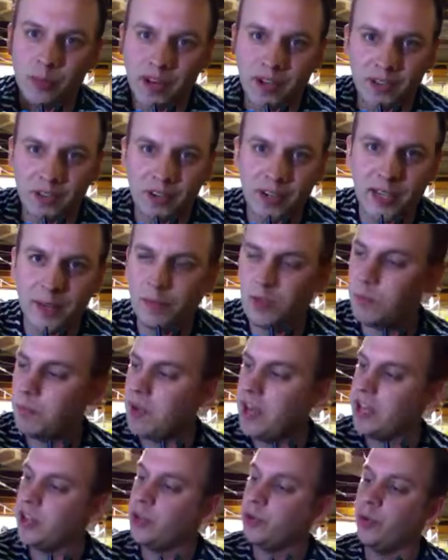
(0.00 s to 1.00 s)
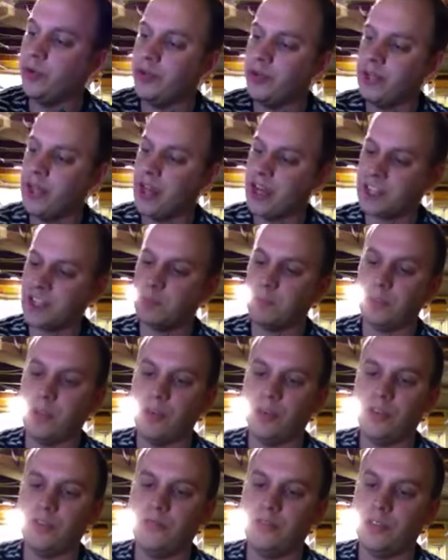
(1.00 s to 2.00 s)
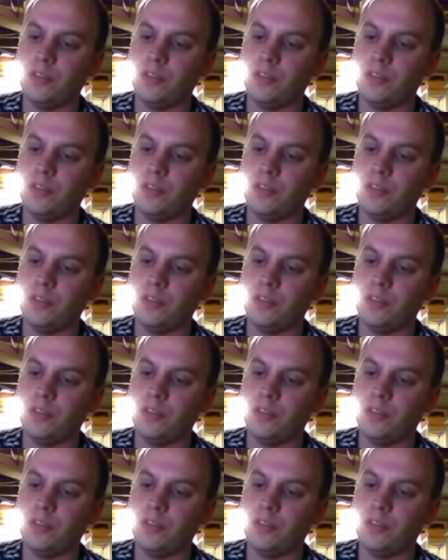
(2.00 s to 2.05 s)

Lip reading: Make sure you keep the manual with the exploded